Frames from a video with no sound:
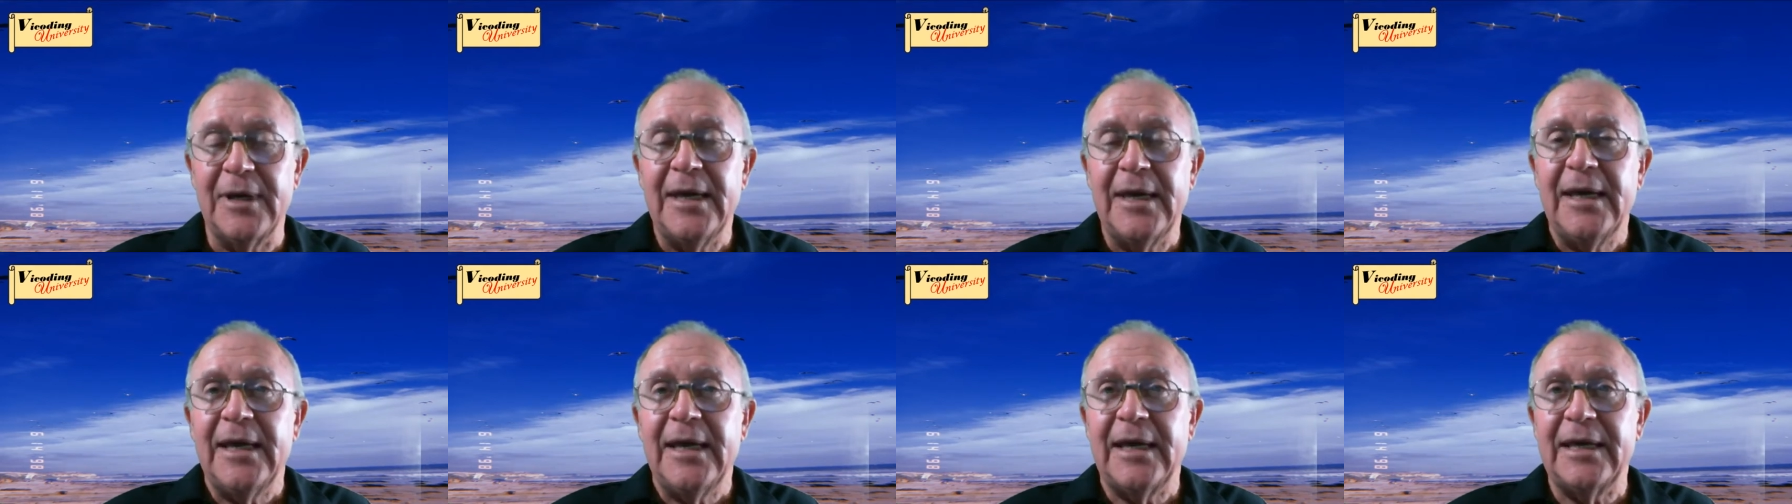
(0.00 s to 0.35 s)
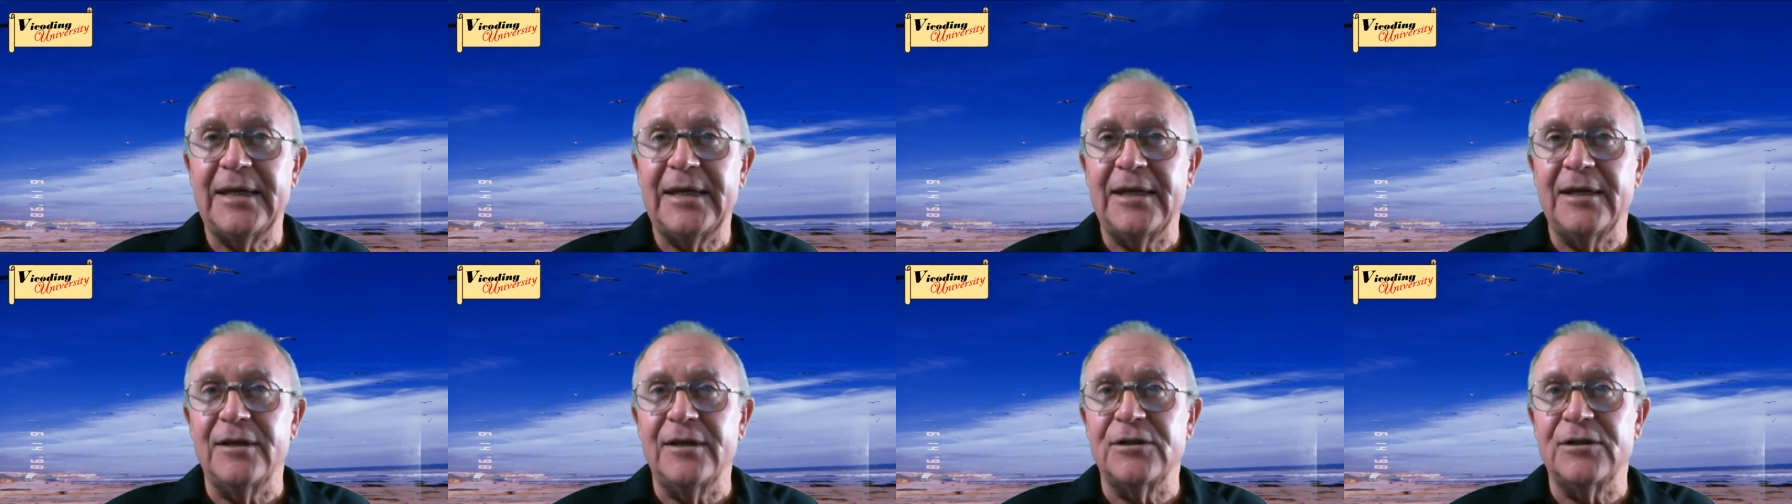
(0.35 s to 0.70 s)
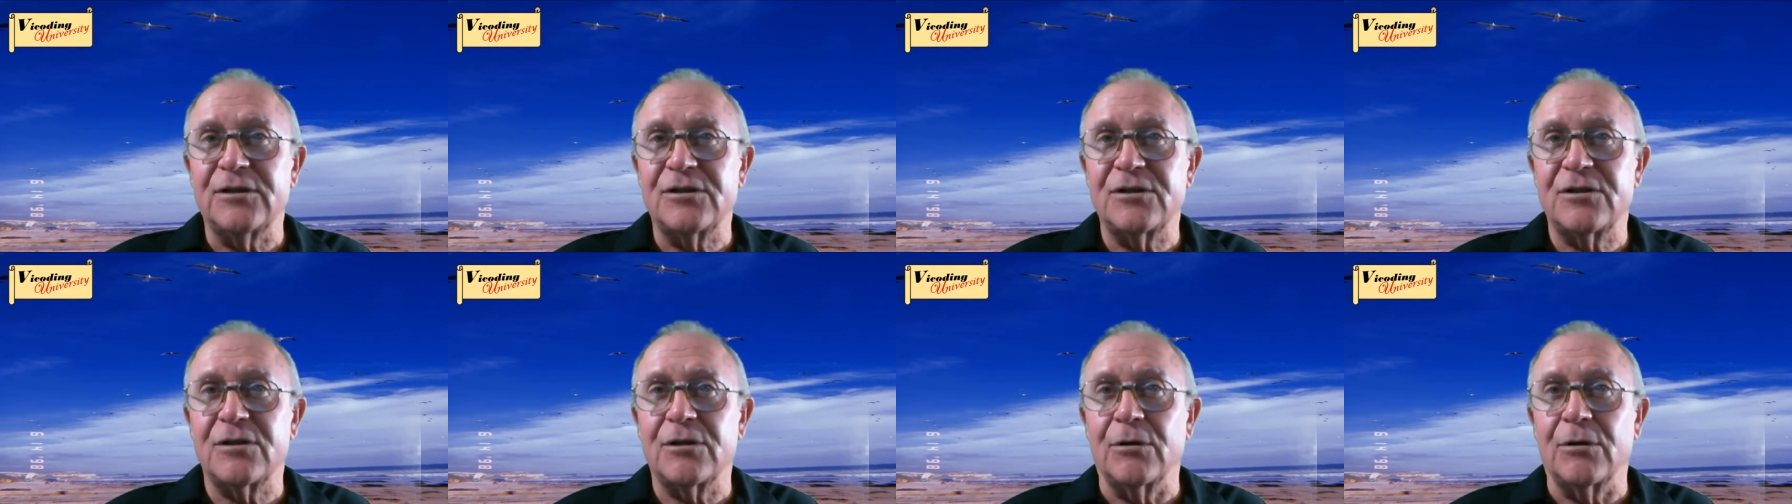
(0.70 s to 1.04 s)
and it'll just
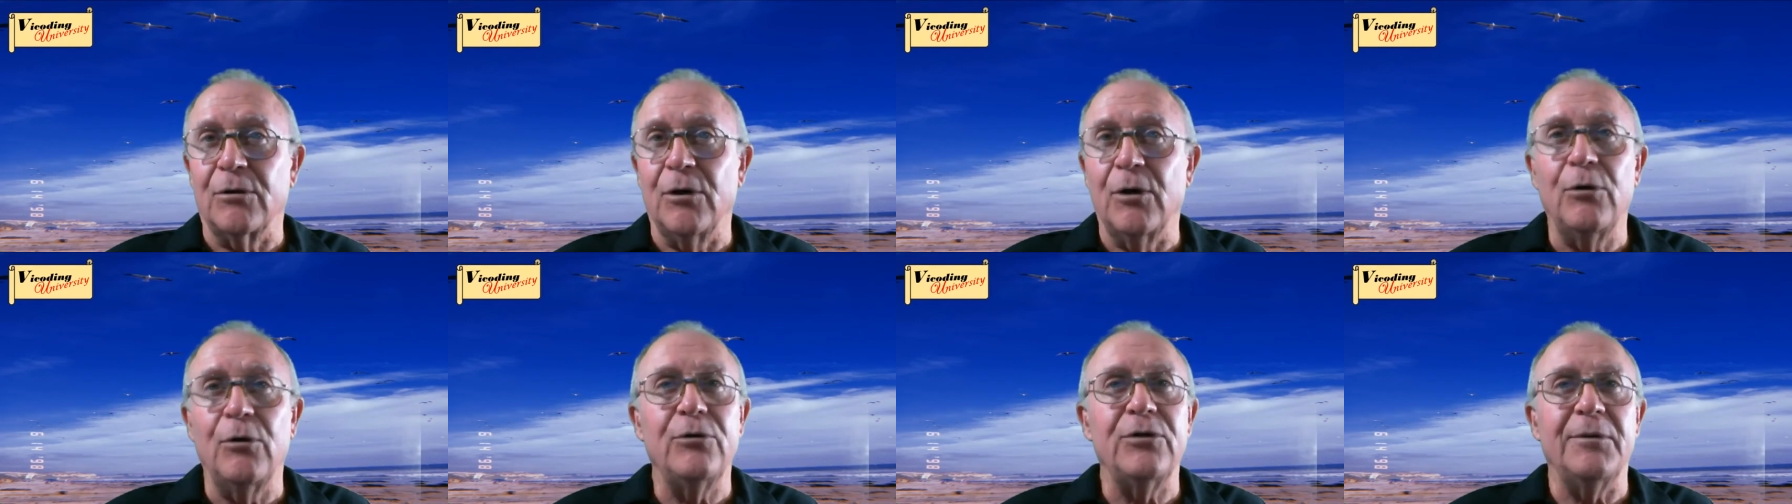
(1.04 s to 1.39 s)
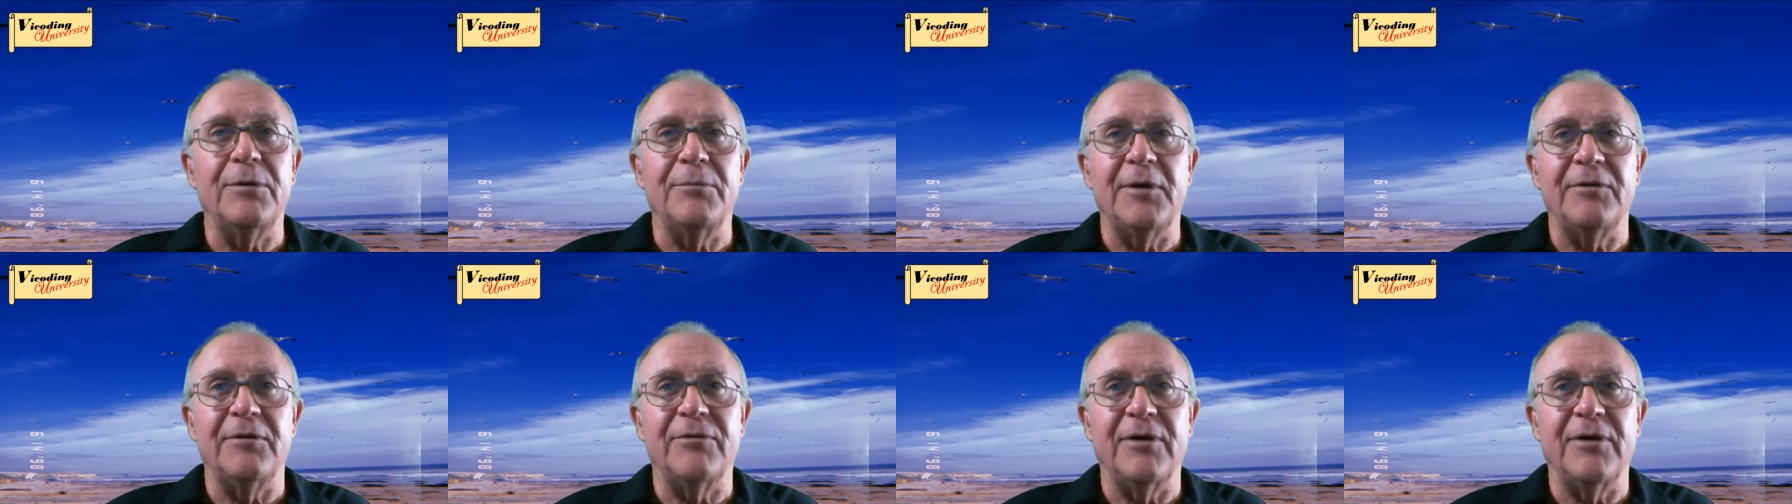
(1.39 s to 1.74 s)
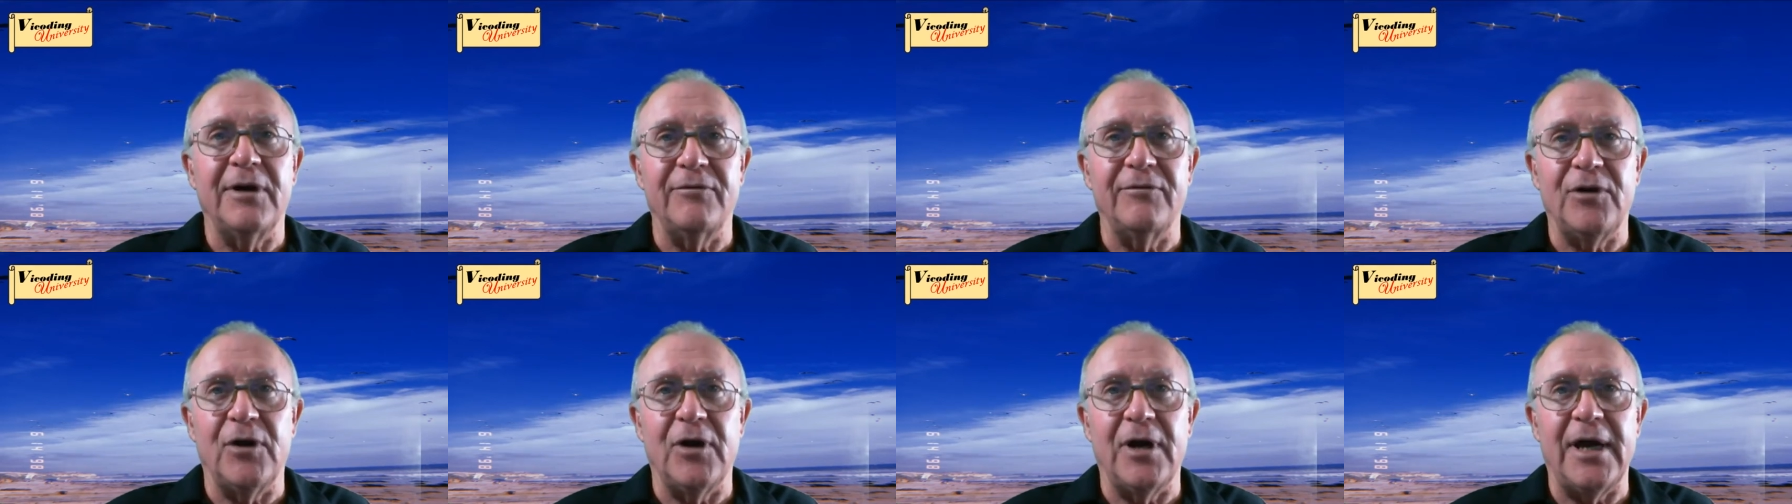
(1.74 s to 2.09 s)
throw them in front of
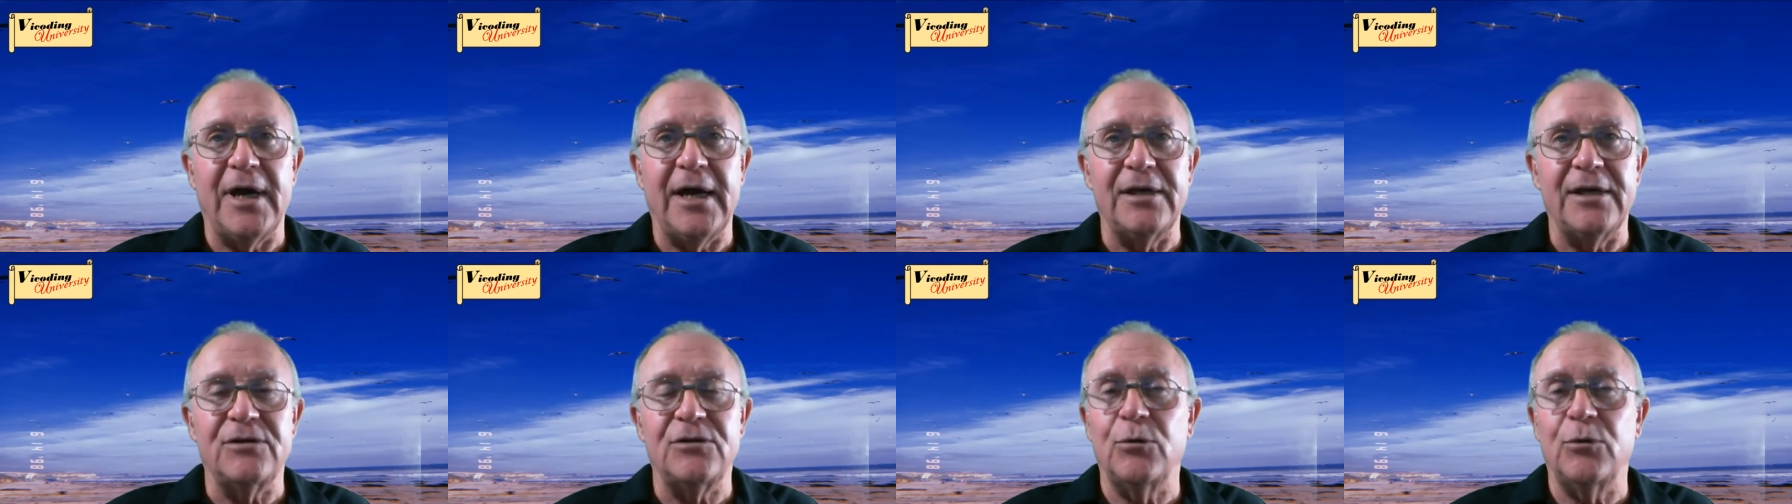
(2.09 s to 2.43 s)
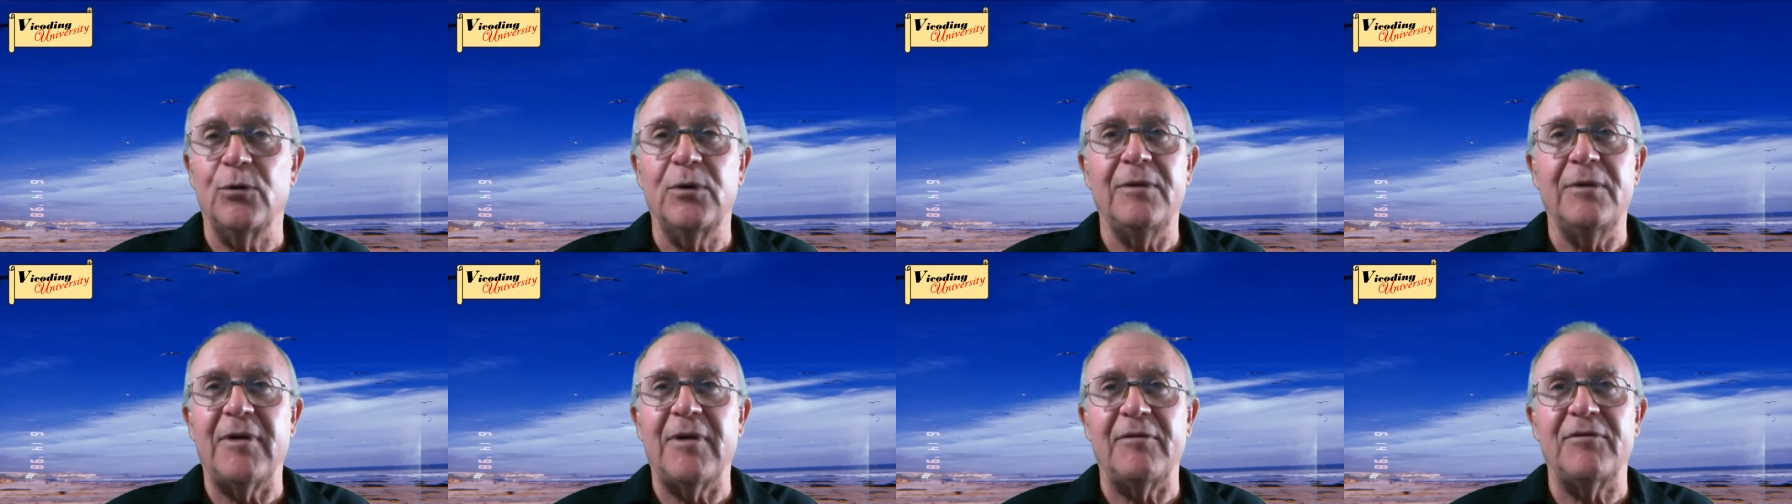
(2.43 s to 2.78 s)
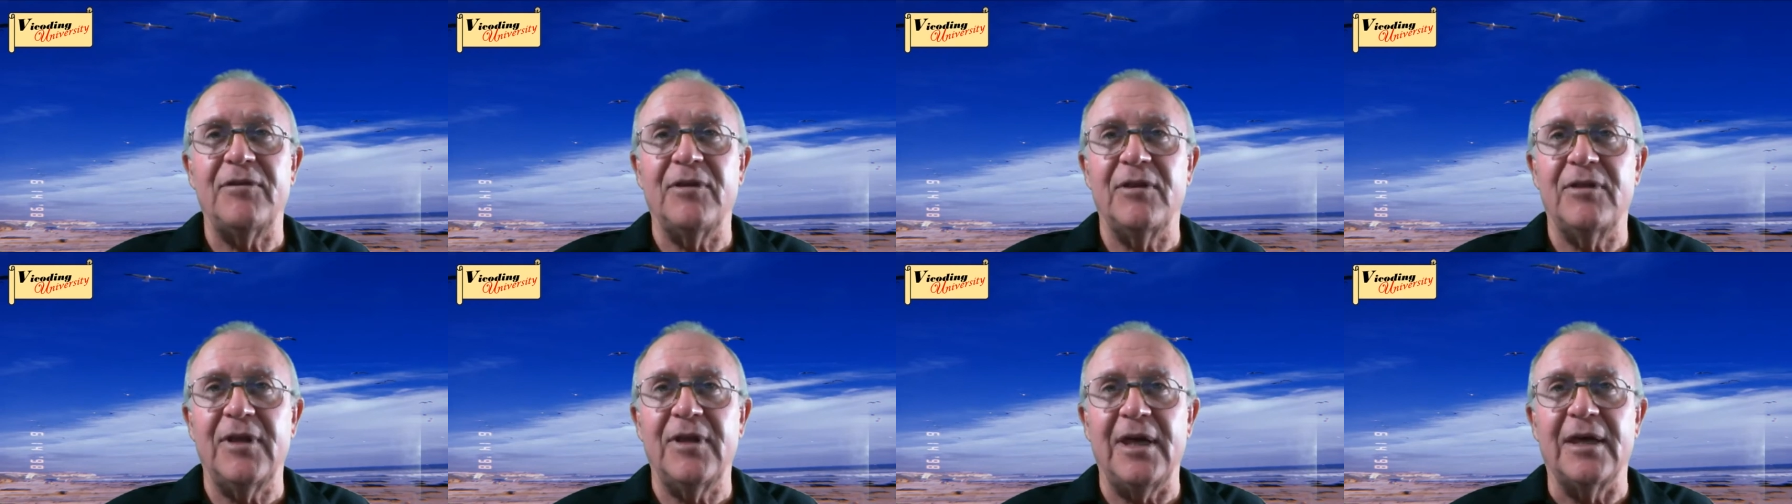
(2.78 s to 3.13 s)
your eyes. You won't even have to
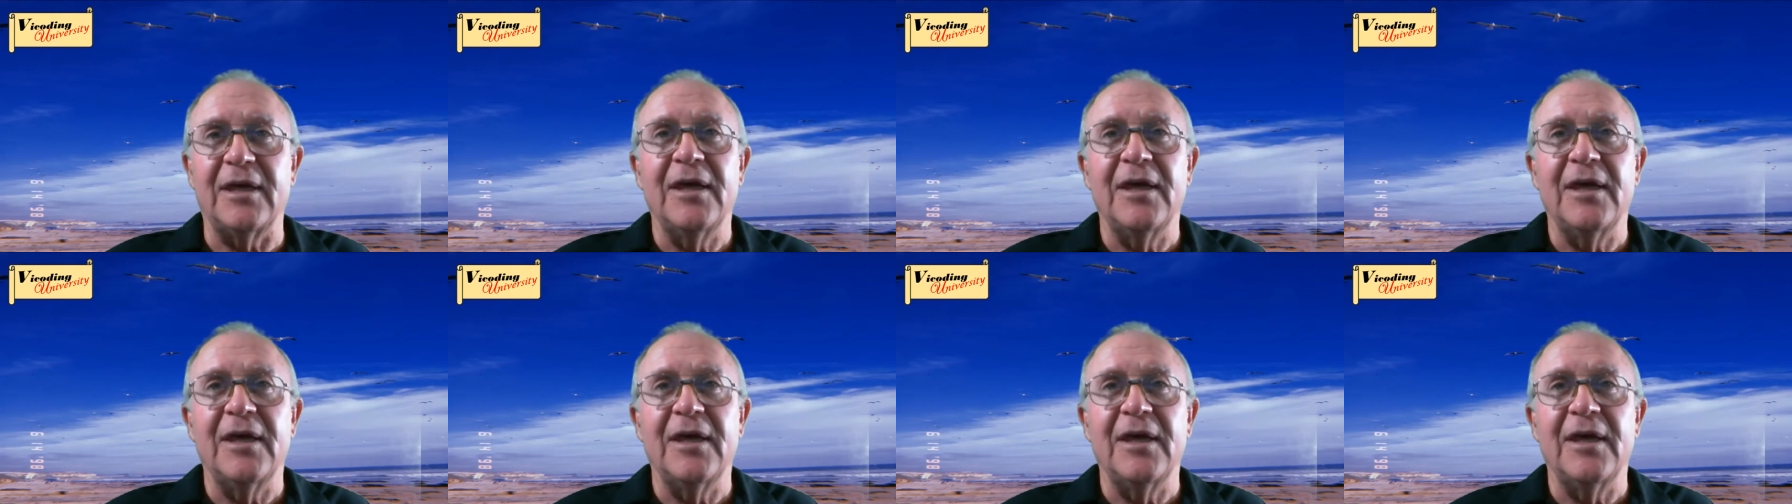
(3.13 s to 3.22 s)
think.